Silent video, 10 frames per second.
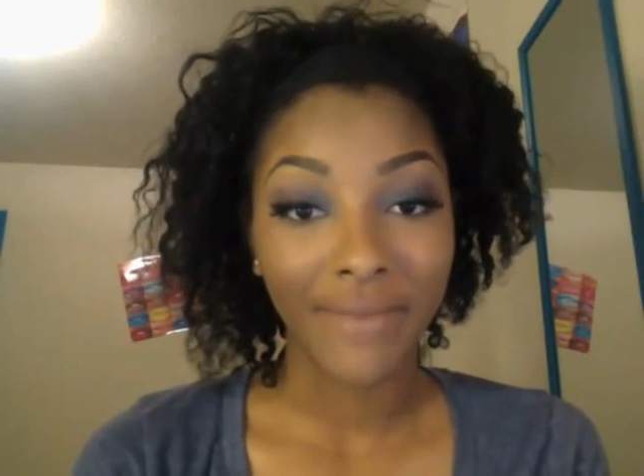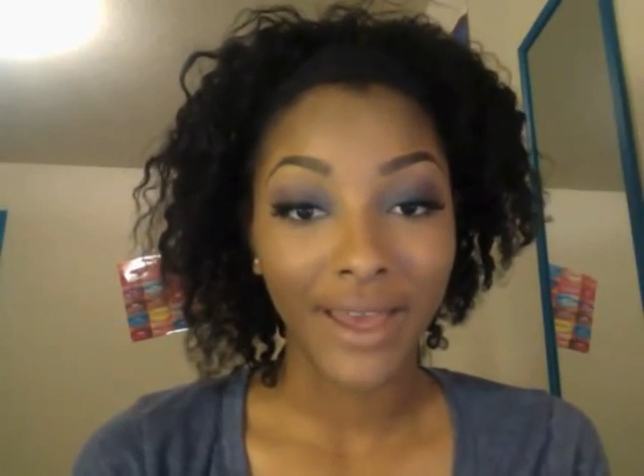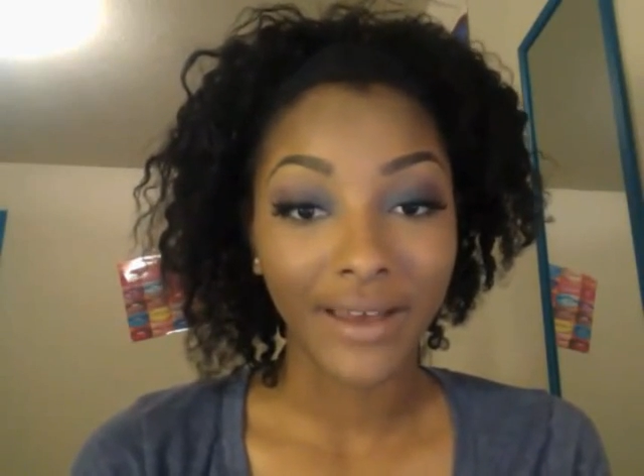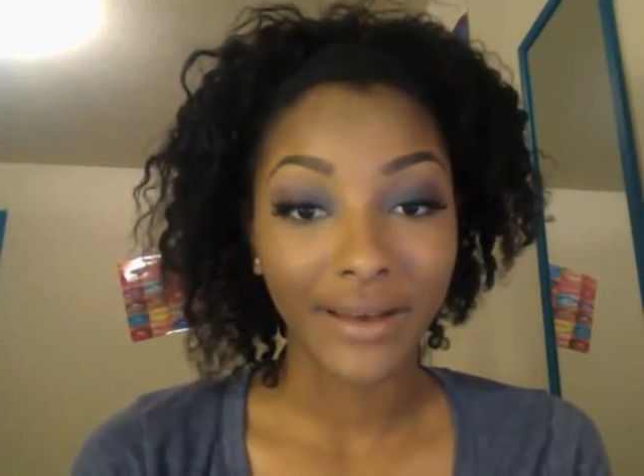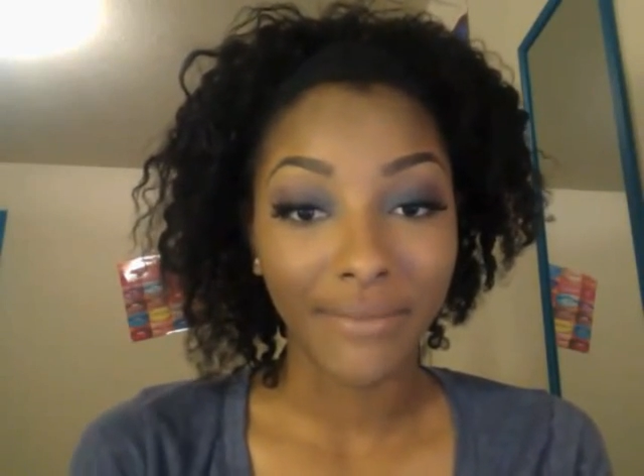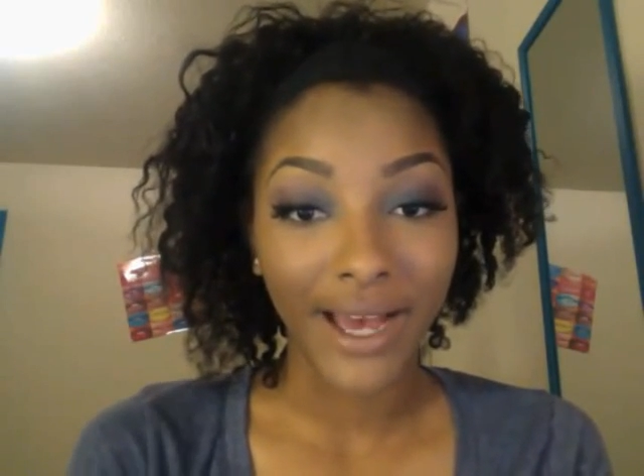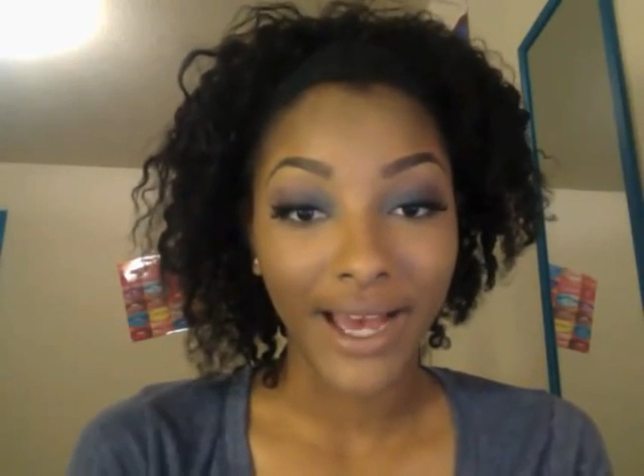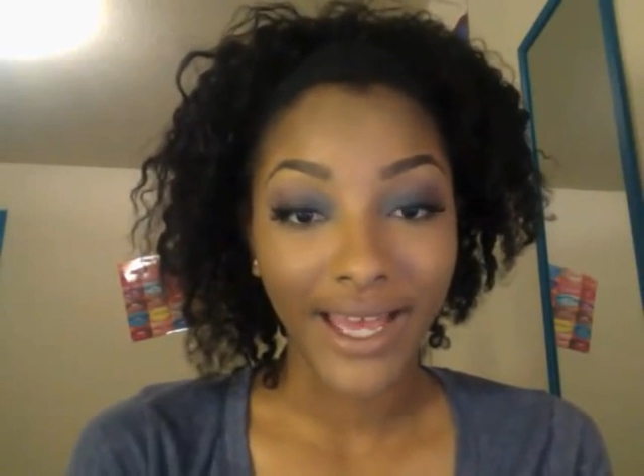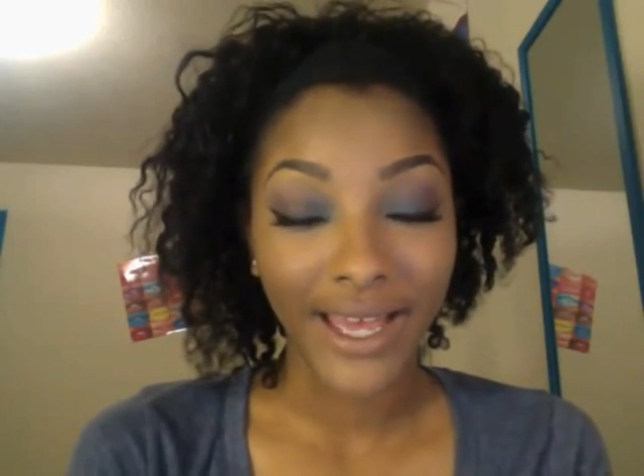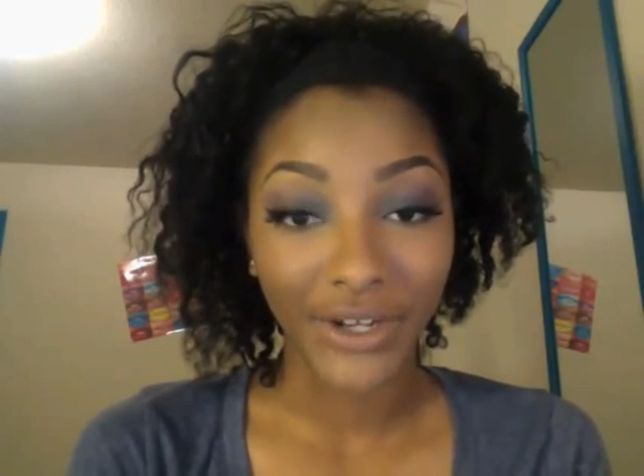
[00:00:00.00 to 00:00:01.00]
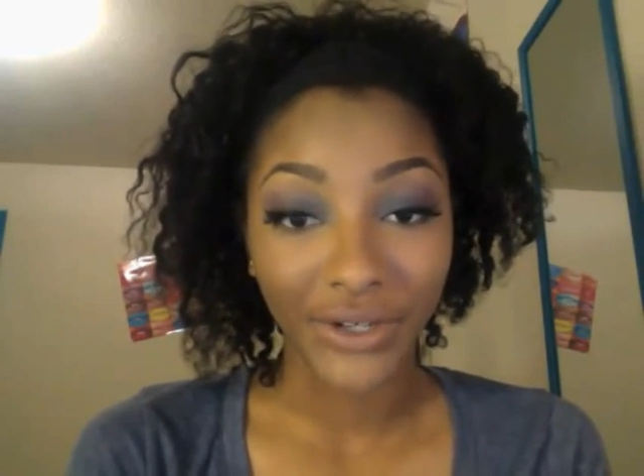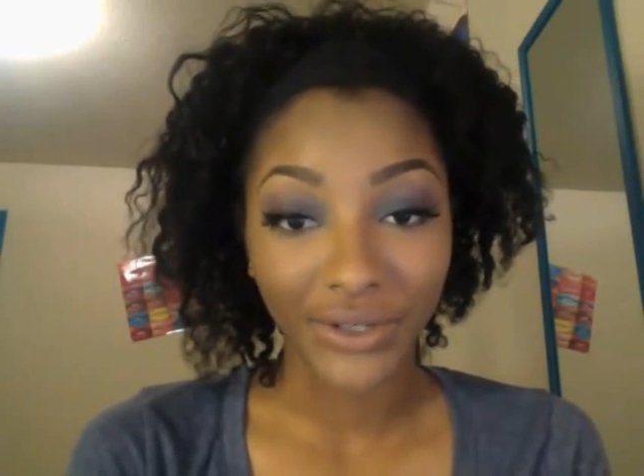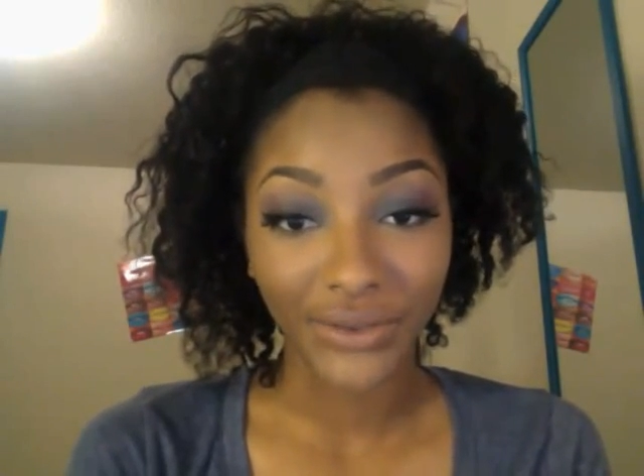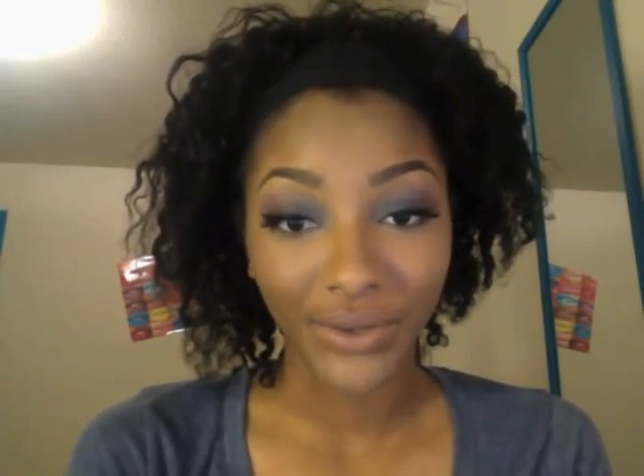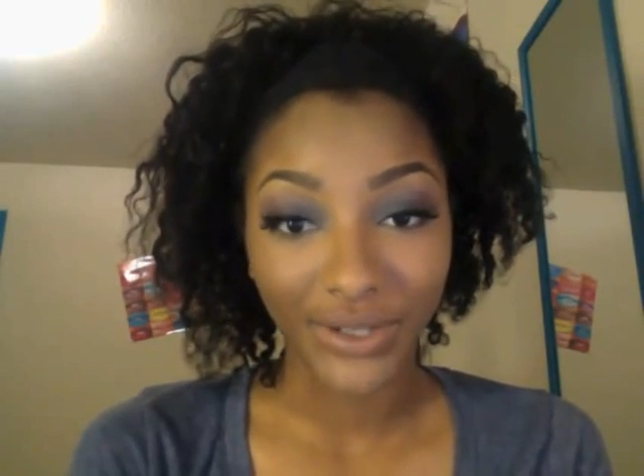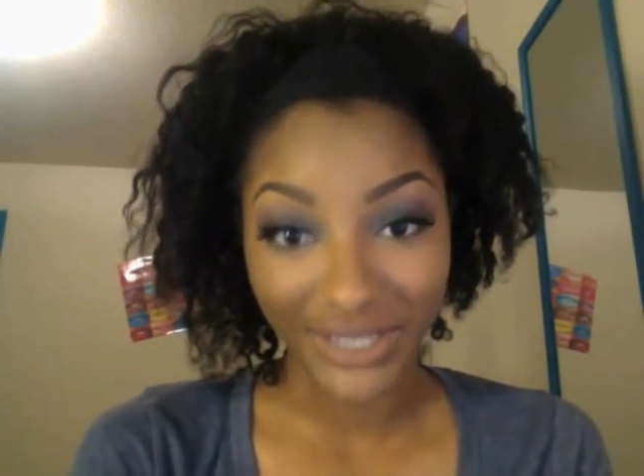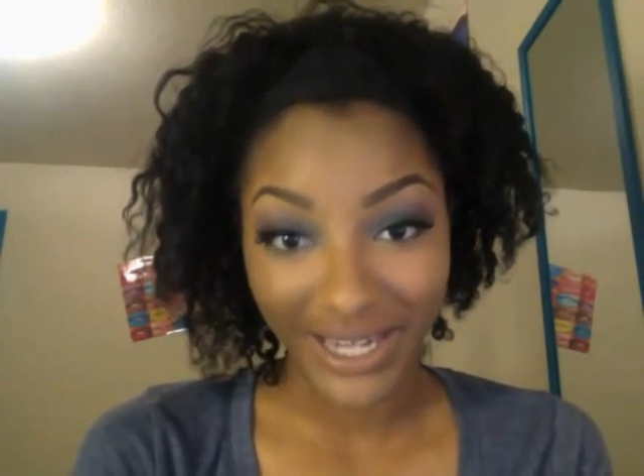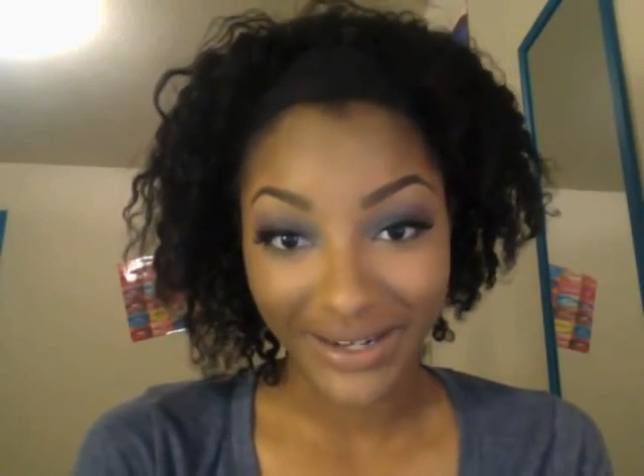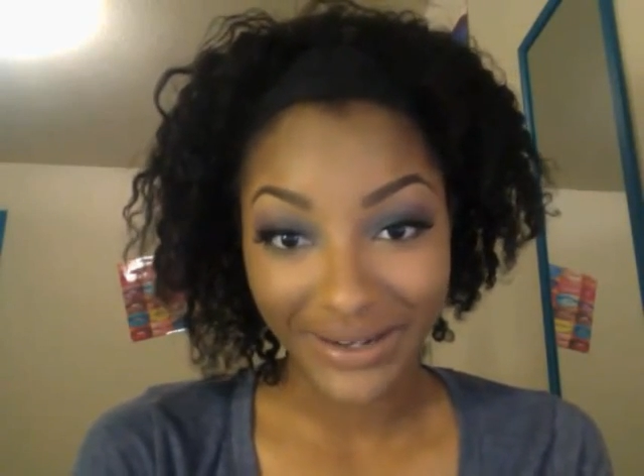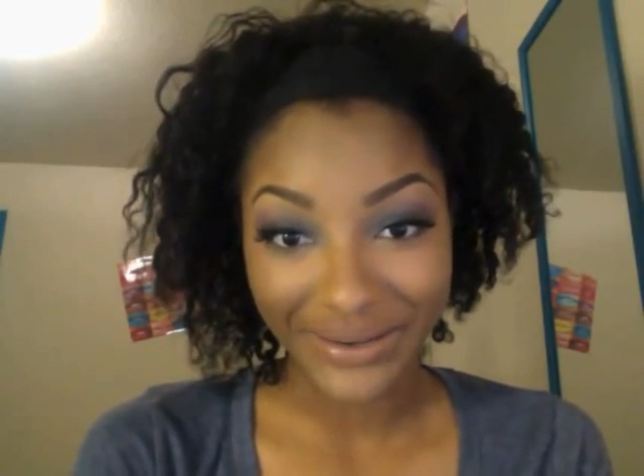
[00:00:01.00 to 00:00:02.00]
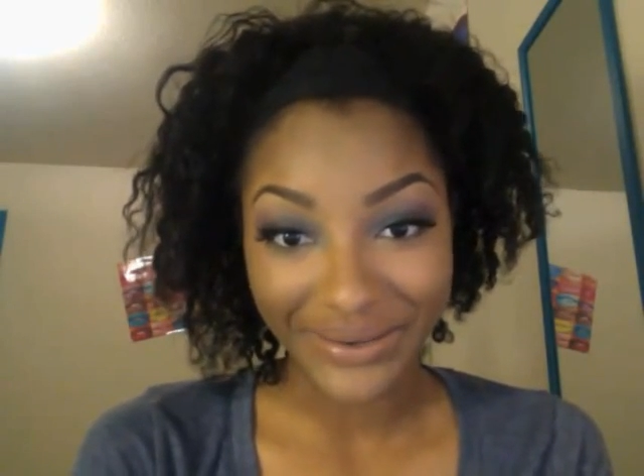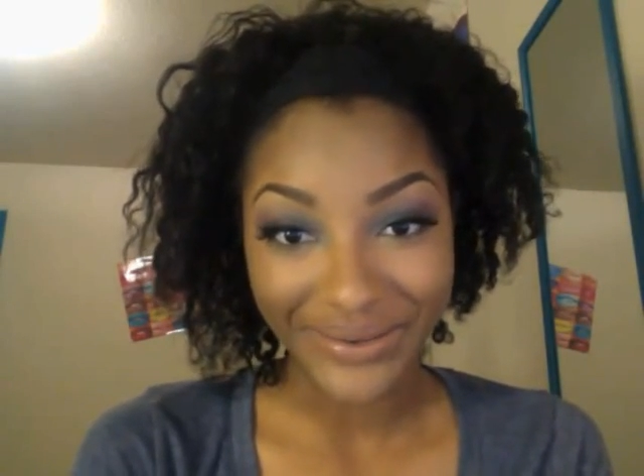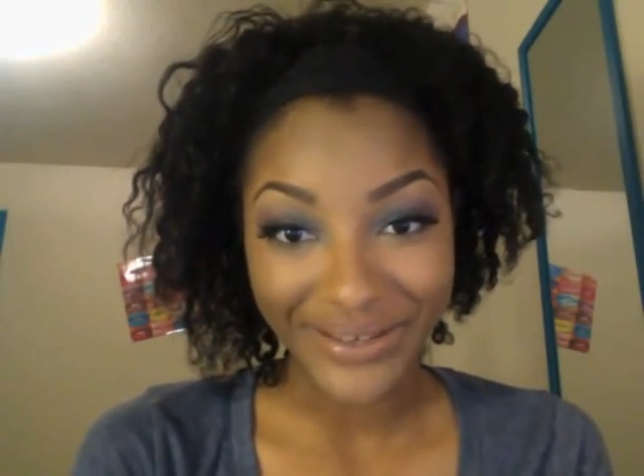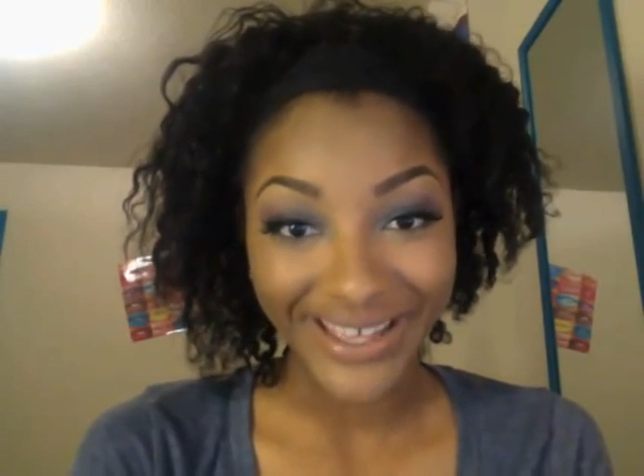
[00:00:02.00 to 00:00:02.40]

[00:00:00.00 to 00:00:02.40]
makeup by _J Nicole.